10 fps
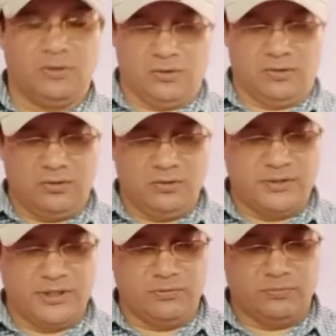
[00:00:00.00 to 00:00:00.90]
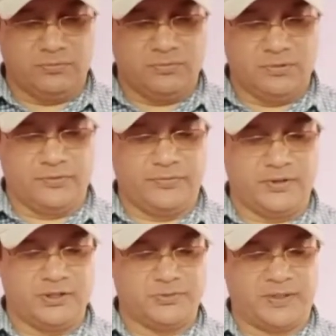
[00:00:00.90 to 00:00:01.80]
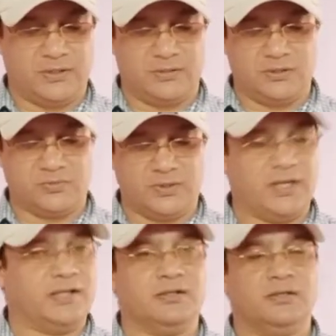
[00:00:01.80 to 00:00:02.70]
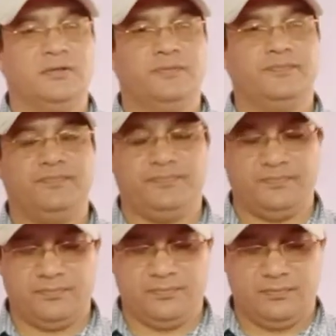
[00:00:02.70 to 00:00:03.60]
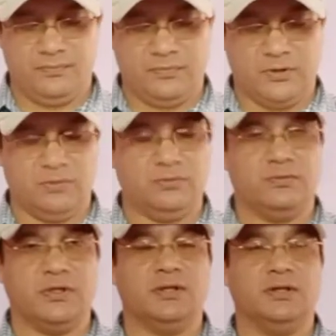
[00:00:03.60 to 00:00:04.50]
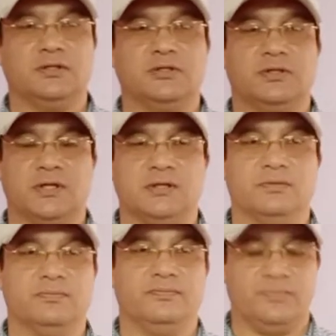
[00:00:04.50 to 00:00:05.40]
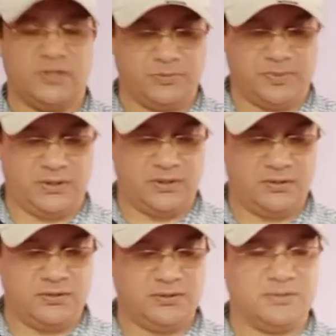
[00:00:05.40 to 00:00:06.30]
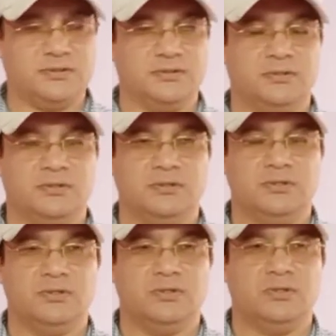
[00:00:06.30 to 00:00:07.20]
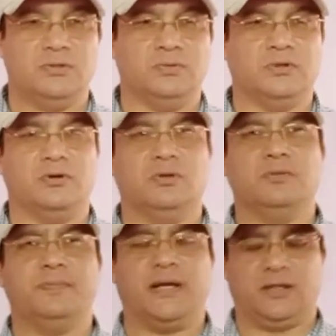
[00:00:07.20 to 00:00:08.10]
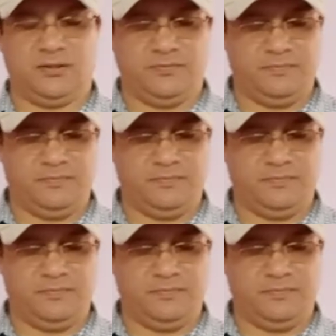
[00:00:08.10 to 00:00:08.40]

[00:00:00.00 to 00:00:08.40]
All round the field spectators were gathered. Now in the stadium the spectators were all packed up.